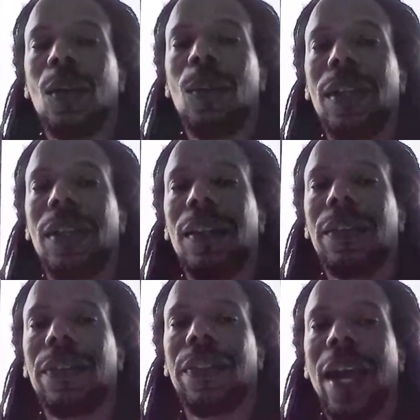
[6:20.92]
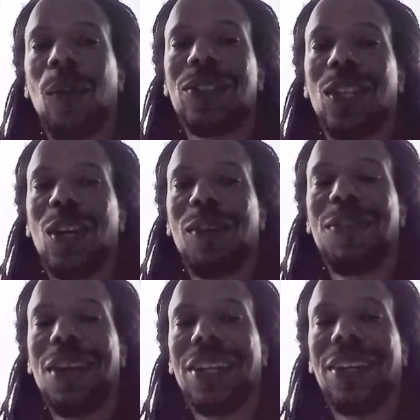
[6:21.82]
Well, that was a lot of
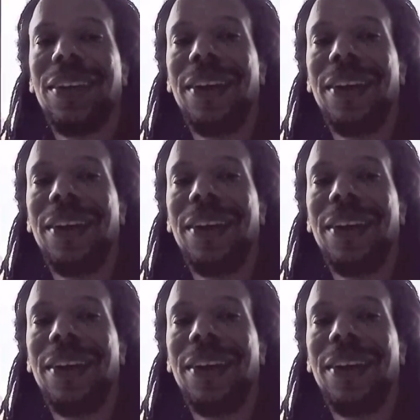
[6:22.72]
fun.